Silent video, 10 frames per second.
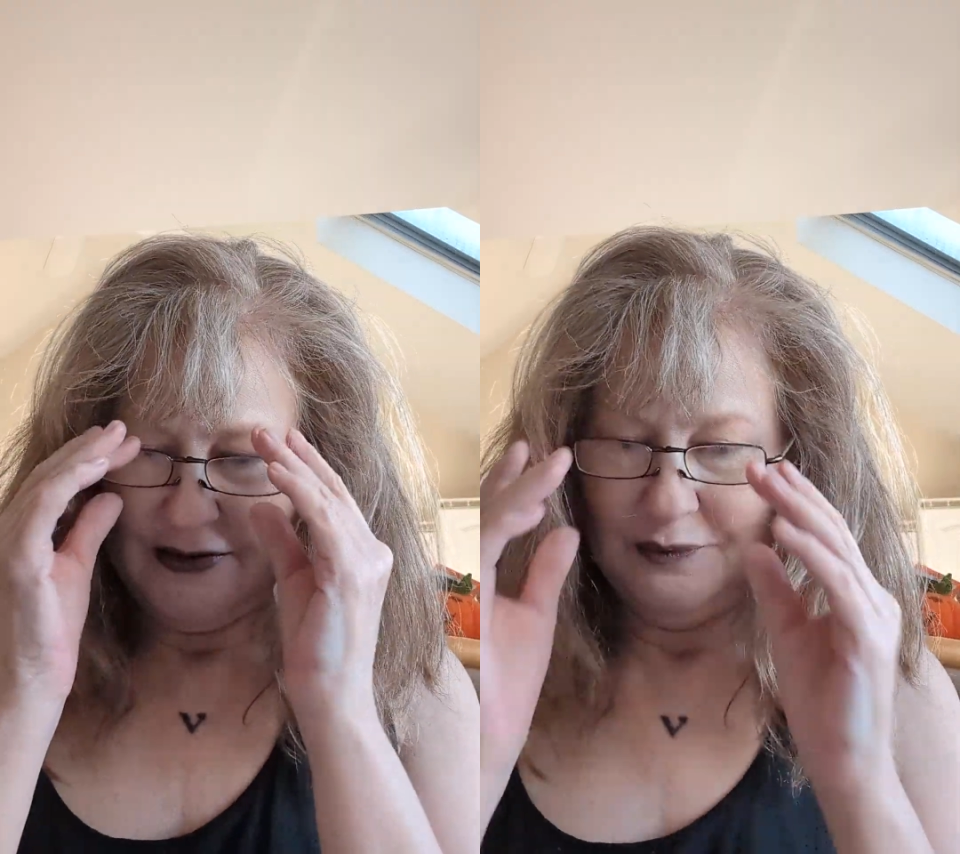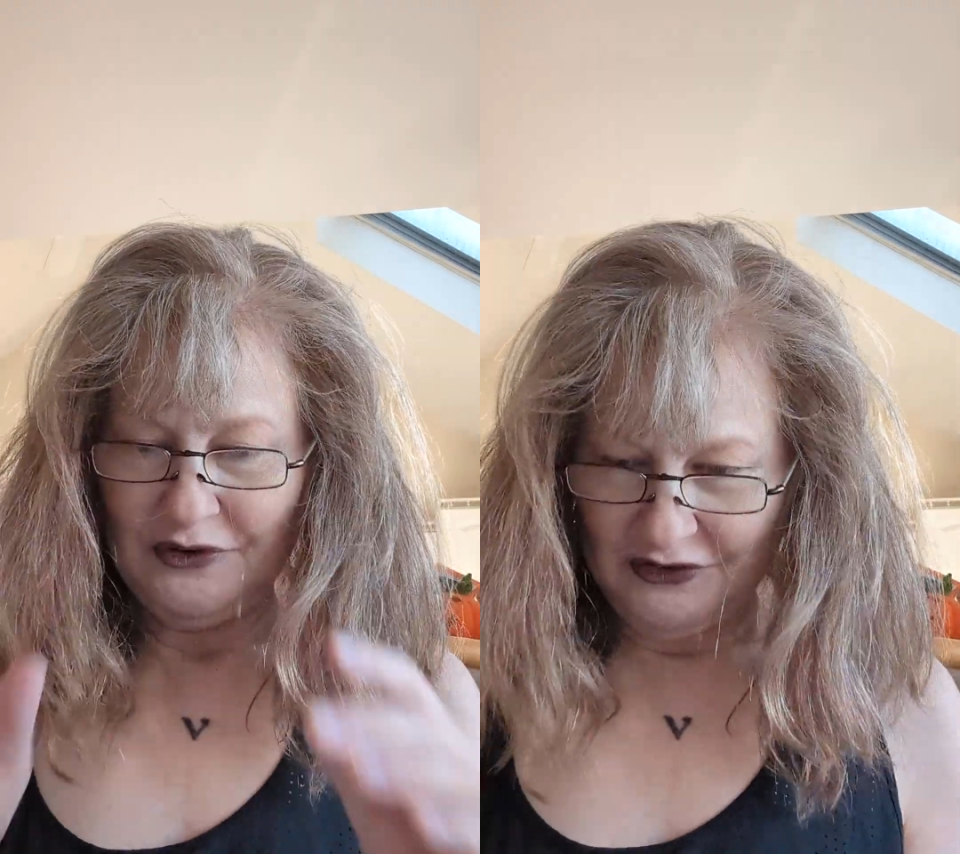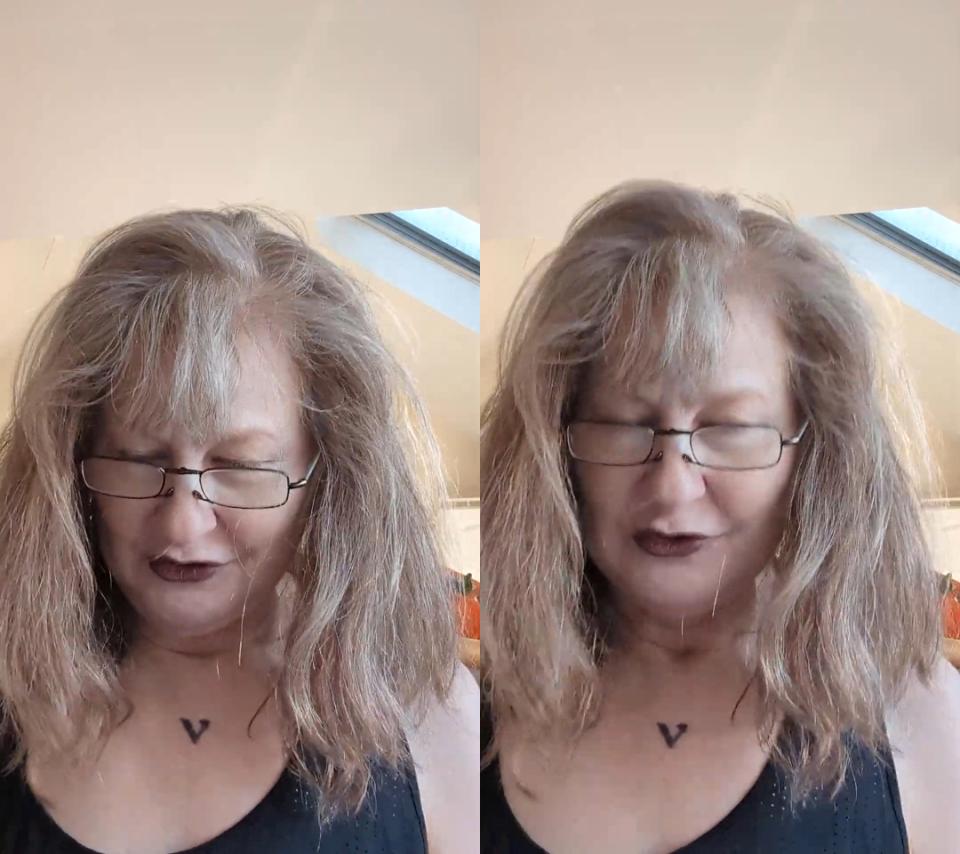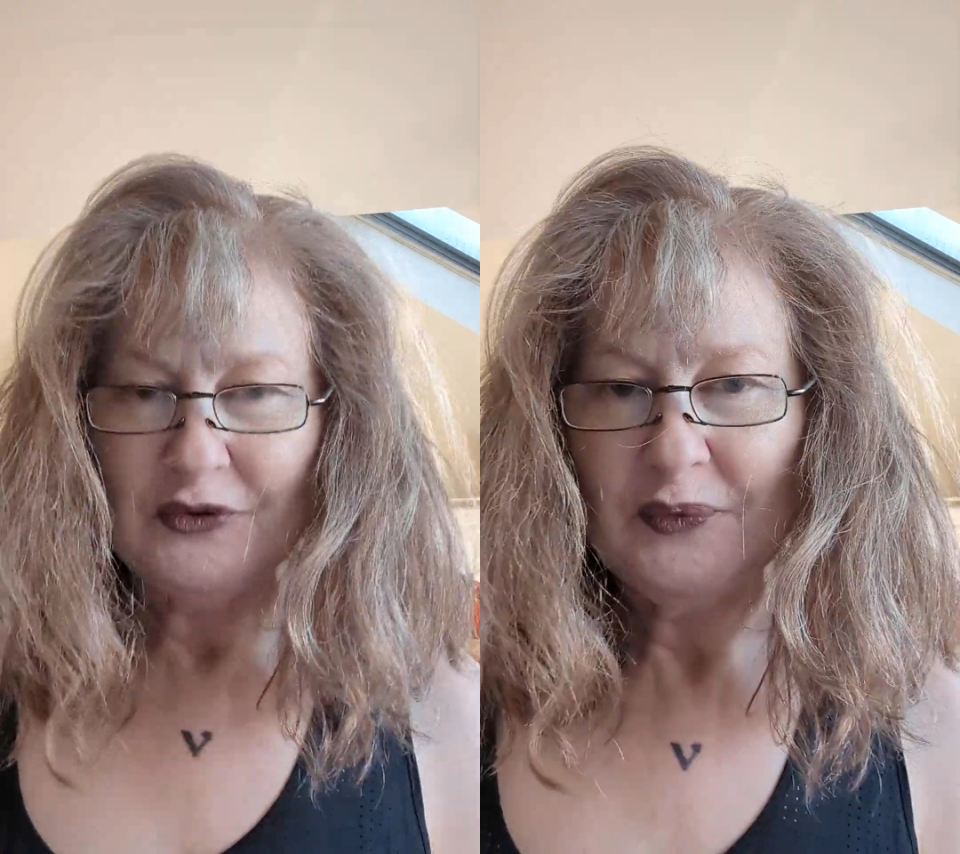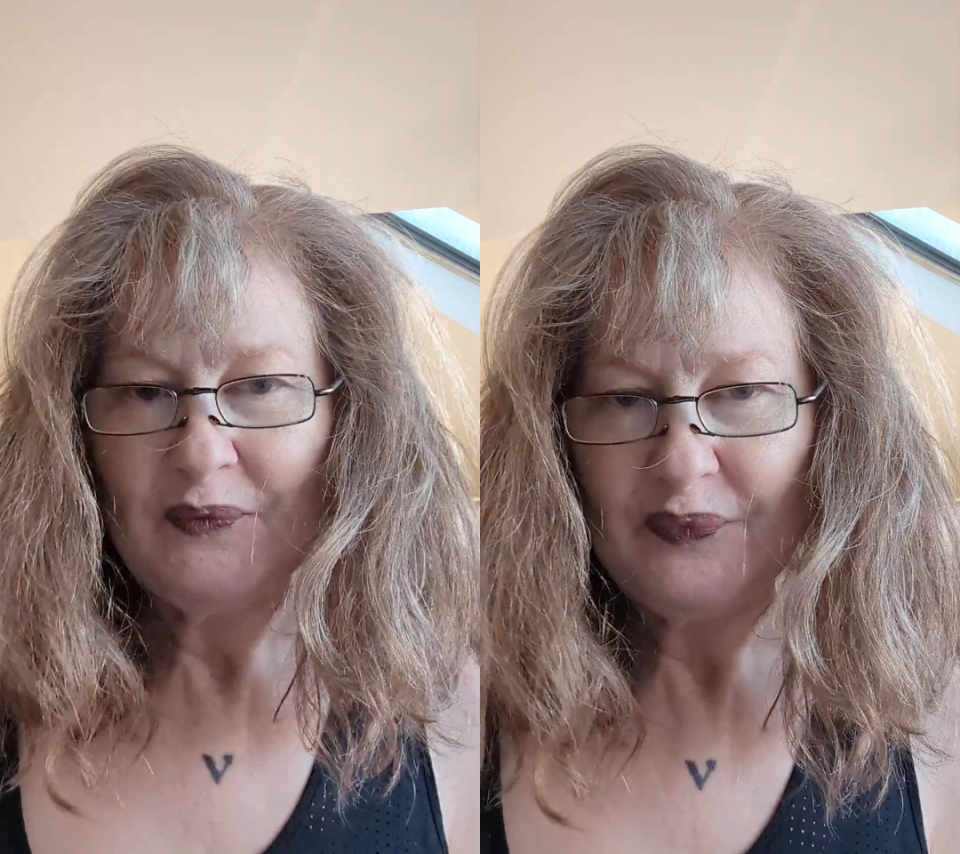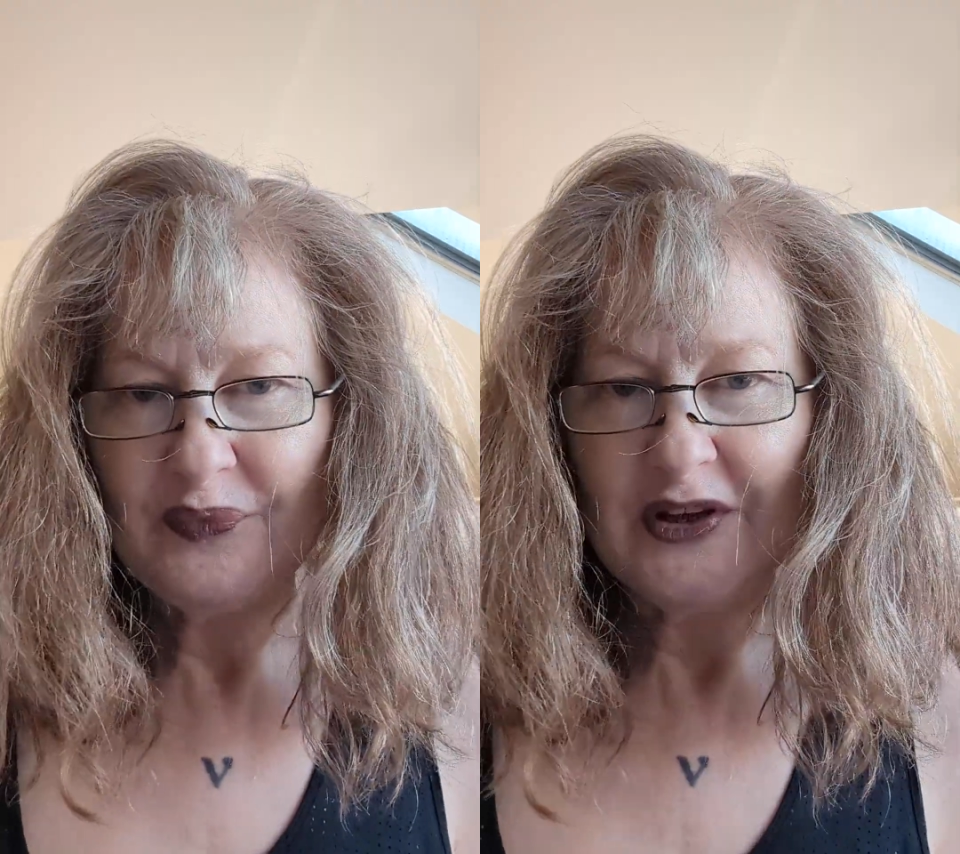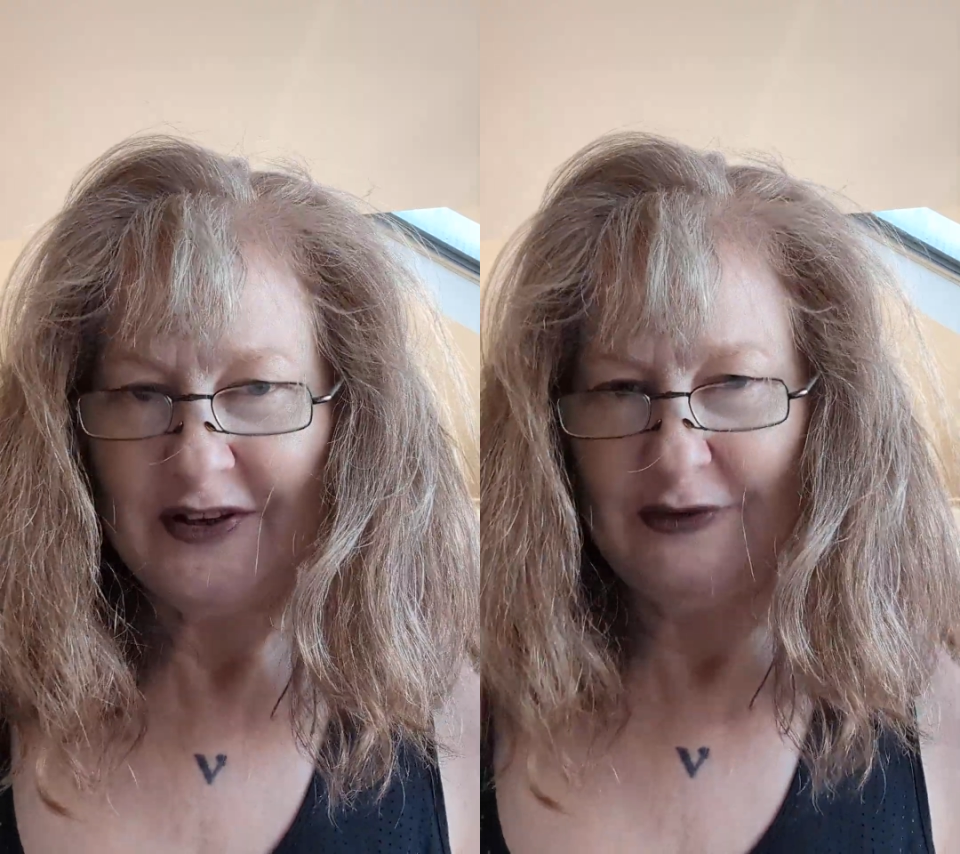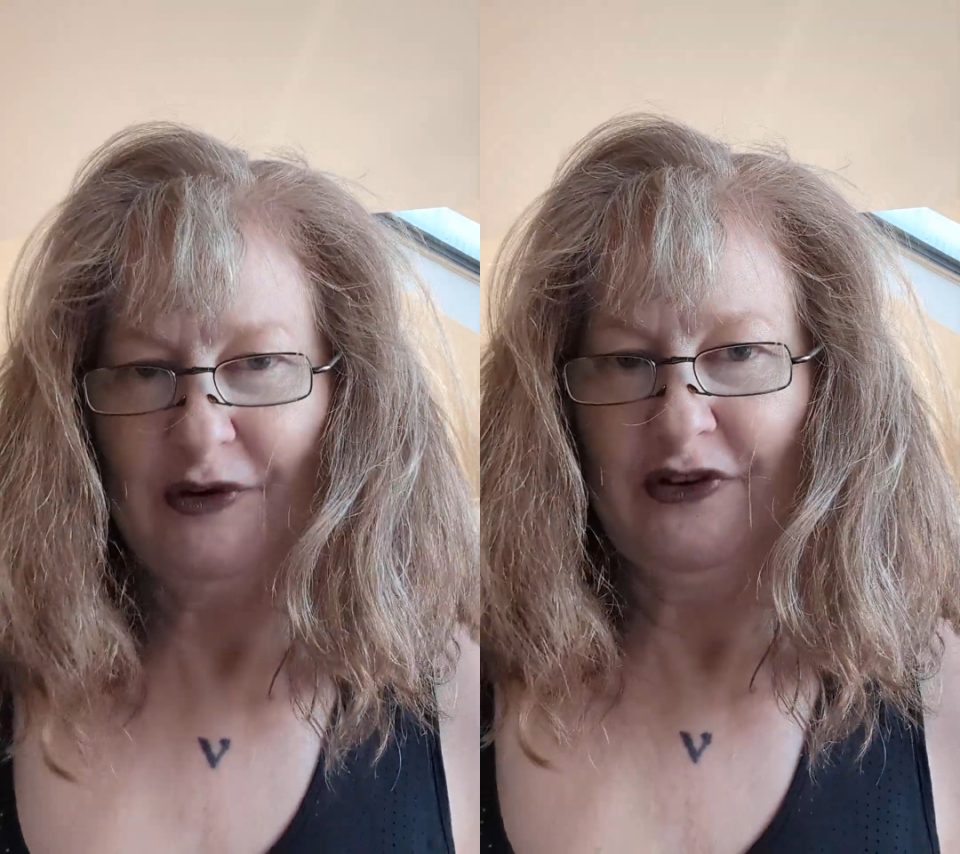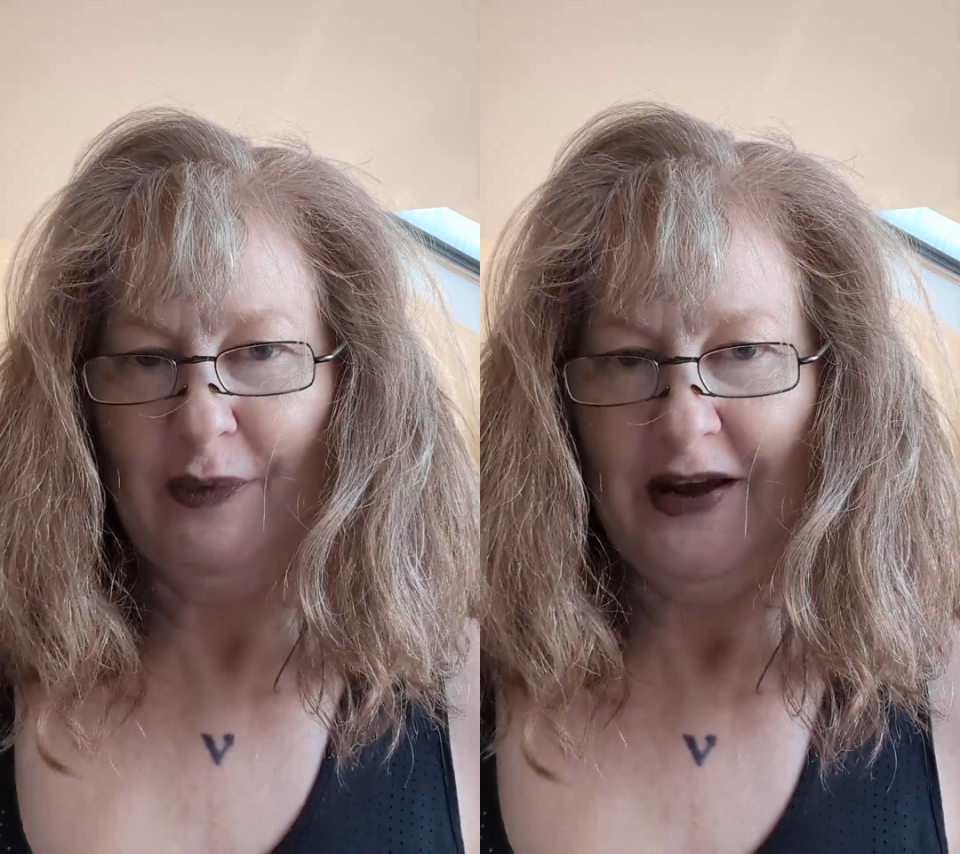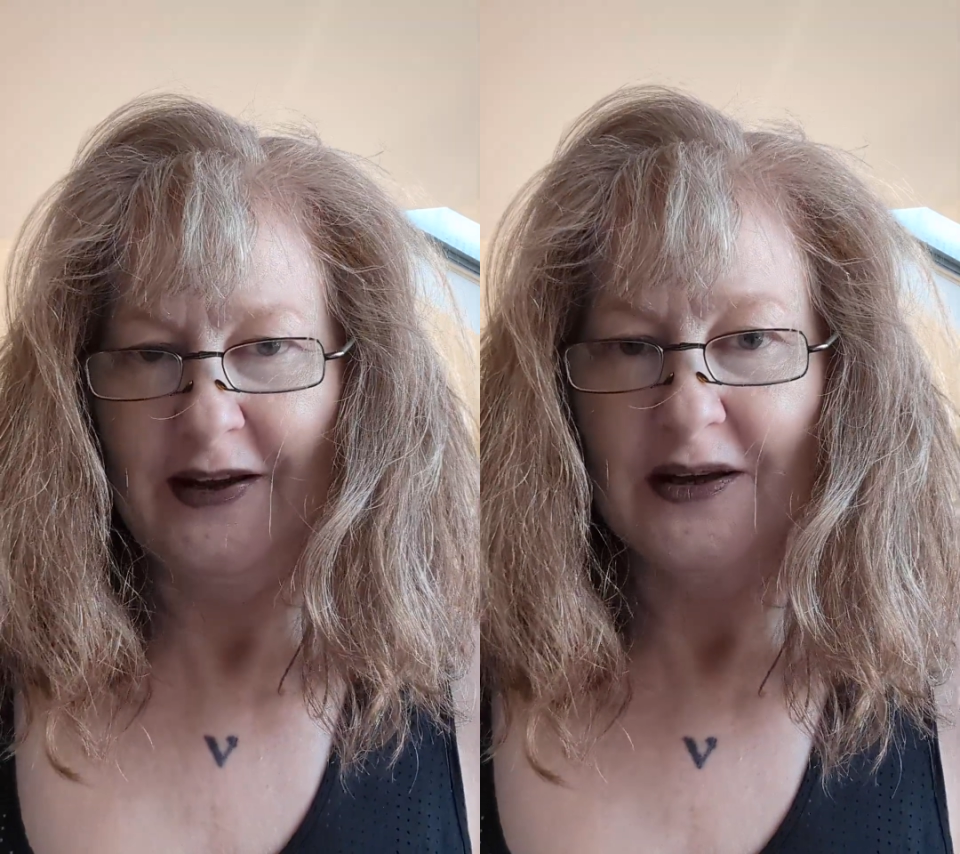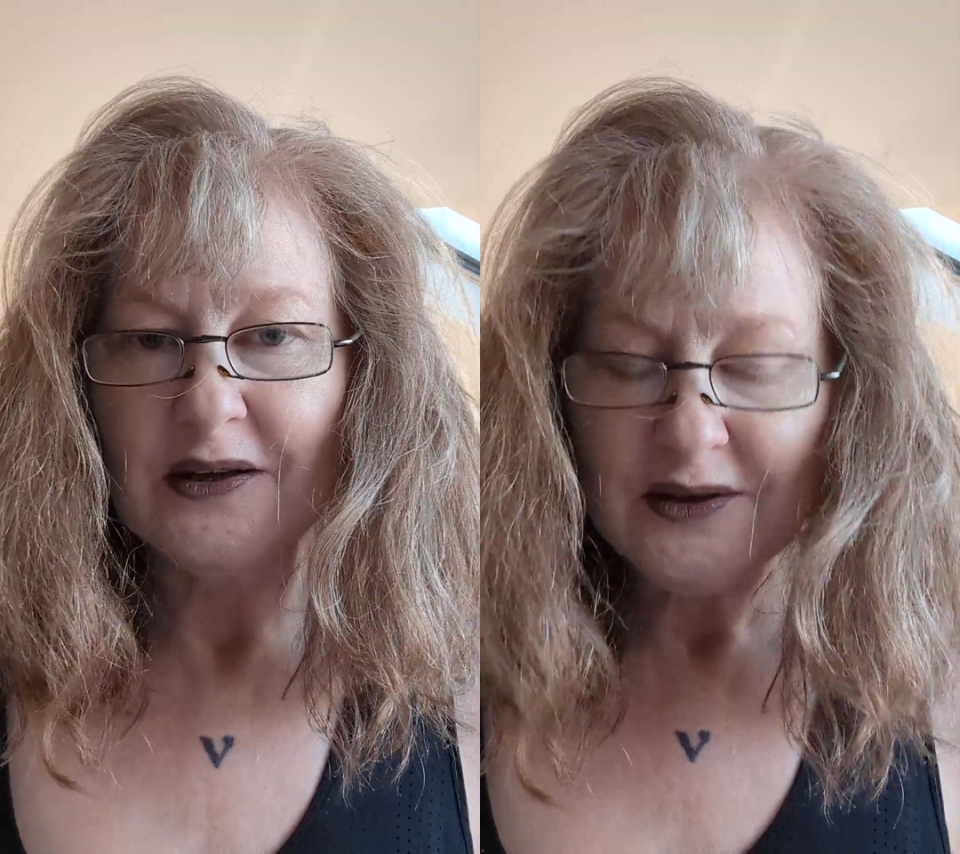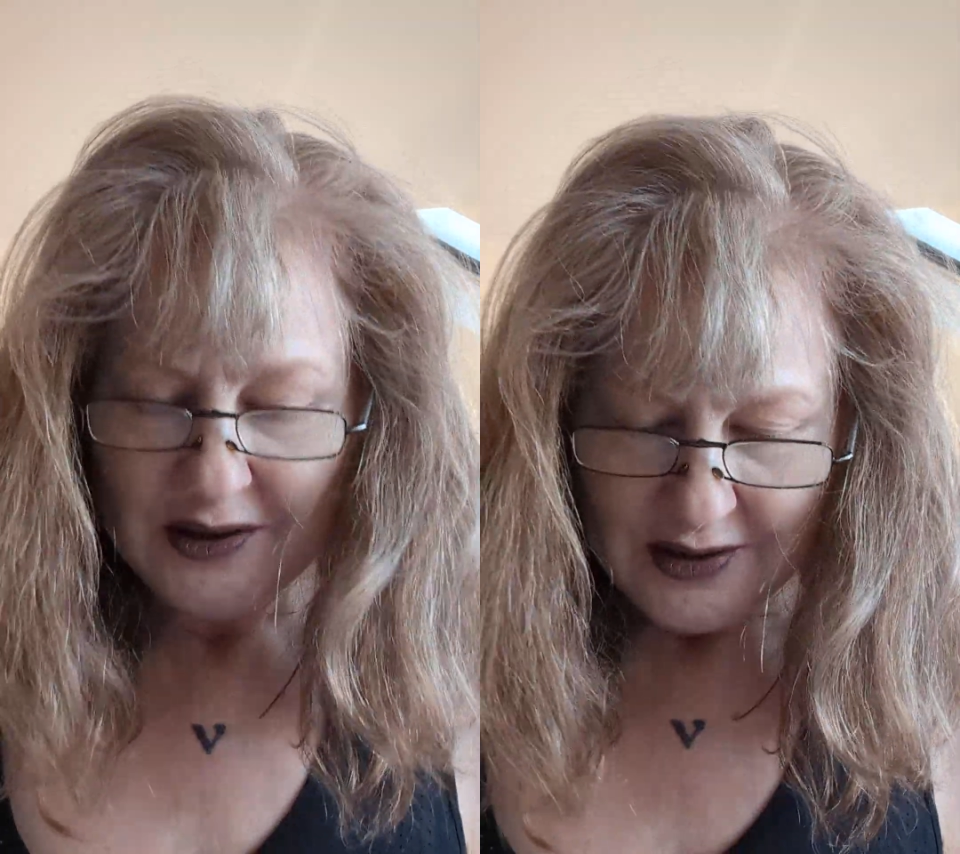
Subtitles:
It was still in Isabel's bag.